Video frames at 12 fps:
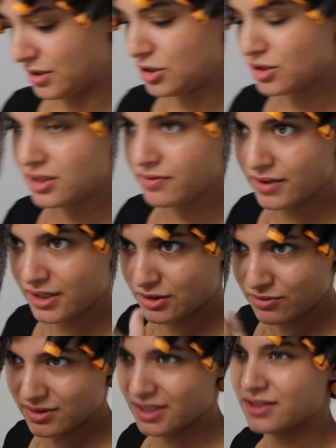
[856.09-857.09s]
Usually if I
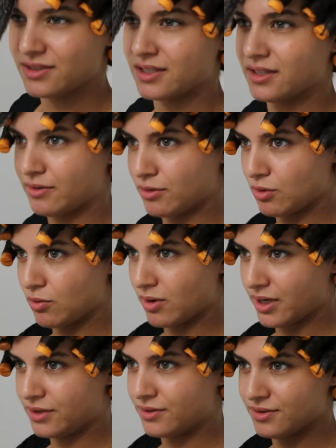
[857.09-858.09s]
do a hairstyle that
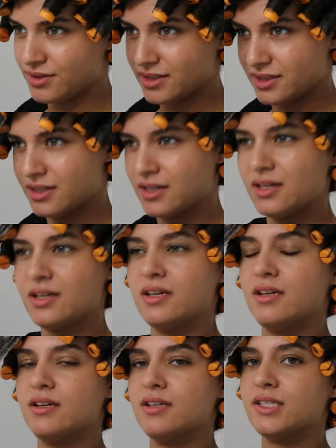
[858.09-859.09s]
requires
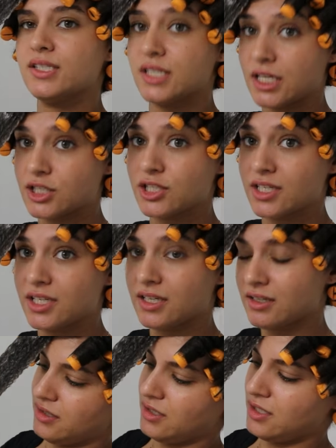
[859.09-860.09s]

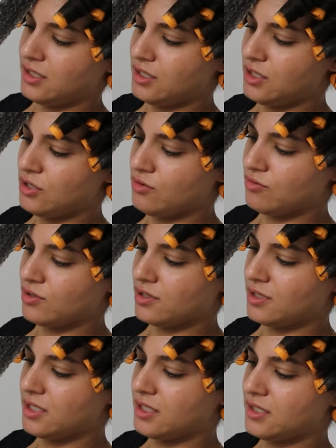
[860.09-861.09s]
sectioning, it
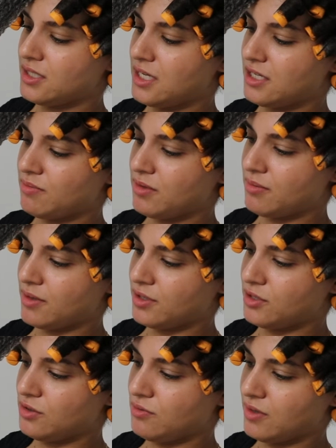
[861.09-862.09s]
usually takes me about
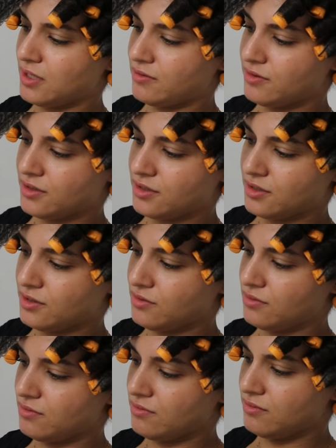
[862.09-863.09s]
2 hours to do.